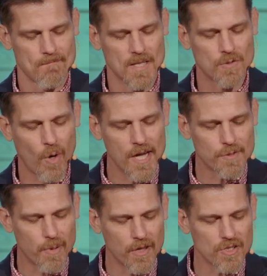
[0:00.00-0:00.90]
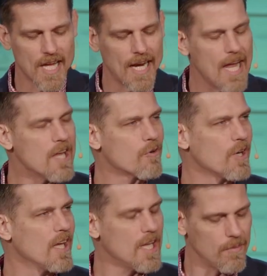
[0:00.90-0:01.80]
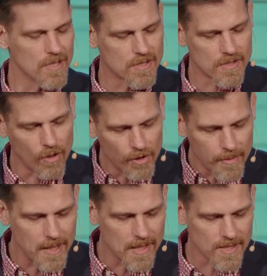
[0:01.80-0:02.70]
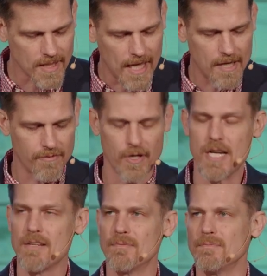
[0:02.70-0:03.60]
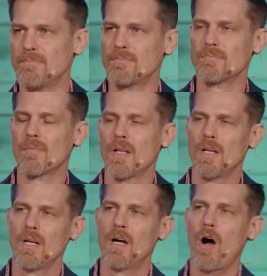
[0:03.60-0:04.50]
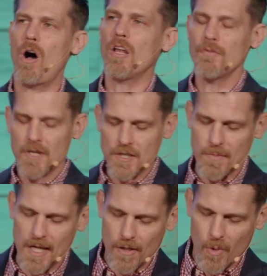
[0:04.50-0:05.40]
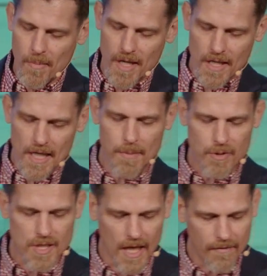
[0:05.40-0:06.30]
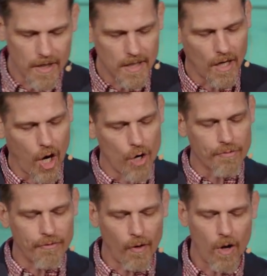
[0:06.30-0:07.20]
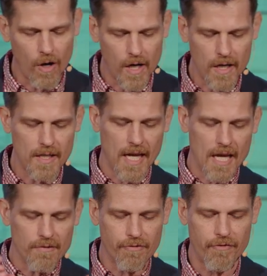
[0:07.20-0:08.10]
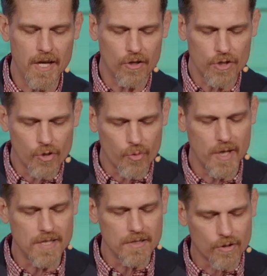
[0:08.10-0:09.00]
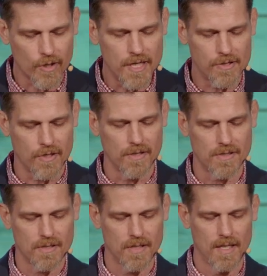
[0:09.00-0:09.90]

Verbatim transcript: That's why his brothers got angry at him and sold him into slavery. All of these men and women in Hebrews 11 are flawed and failure ridden creatures.